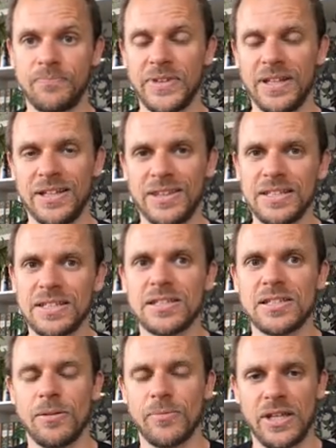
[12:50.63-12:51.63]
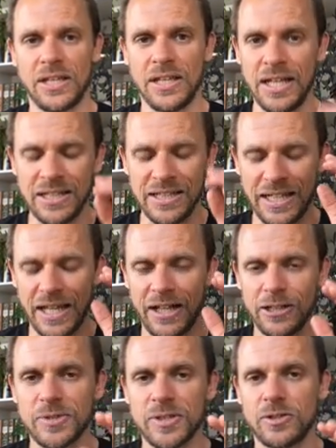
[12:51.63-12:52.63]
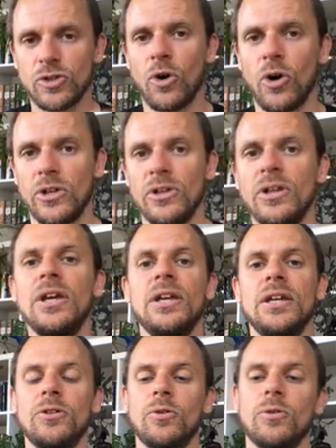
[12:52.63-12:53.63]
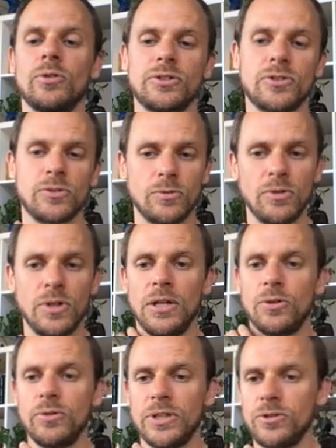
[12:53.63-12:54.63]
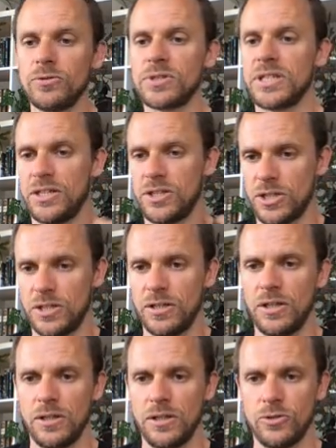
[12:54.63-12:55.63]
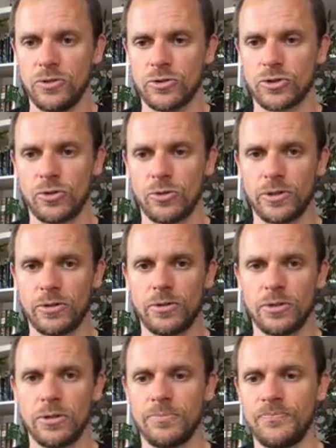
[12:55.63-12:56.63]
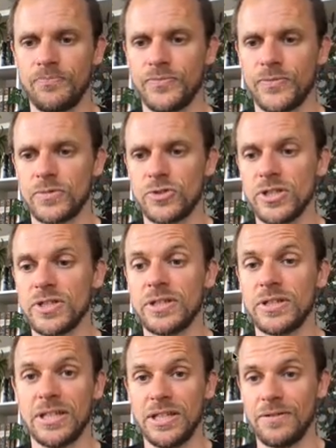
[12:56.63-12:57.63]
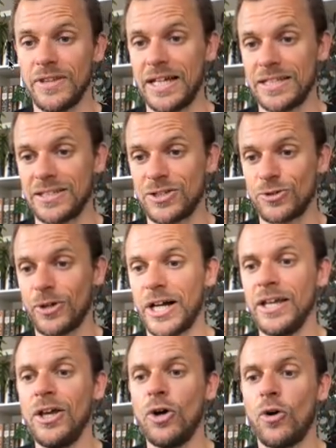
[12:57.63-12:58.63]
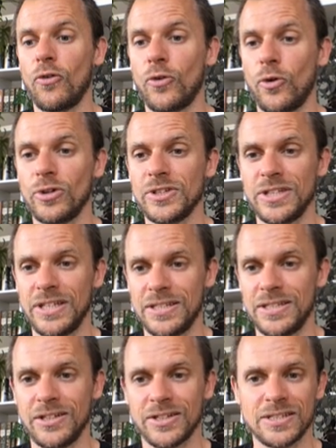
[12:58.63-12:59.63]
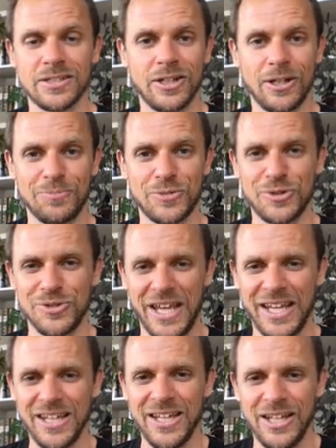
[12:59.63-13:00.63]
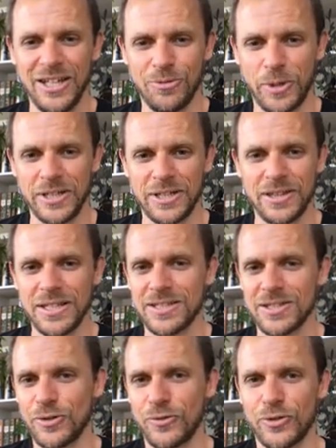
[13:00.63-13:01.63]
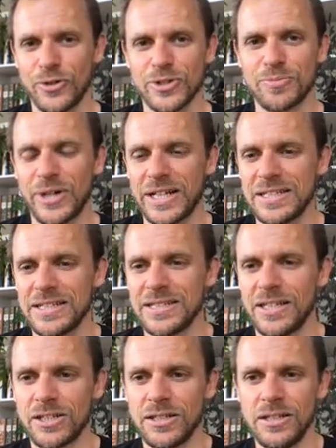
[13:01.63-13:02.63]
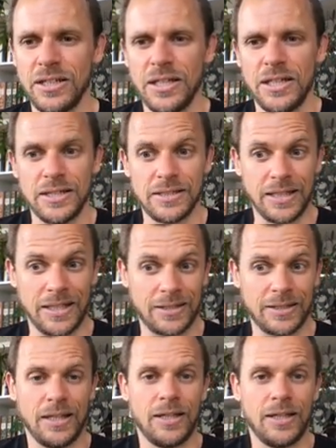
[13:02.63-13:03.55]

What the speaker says: And this is something that helps a ton in order to reduce tension in your shoulder girdle. Just give that a try. Of course, it doesn't come today when this is your first practice session. It takes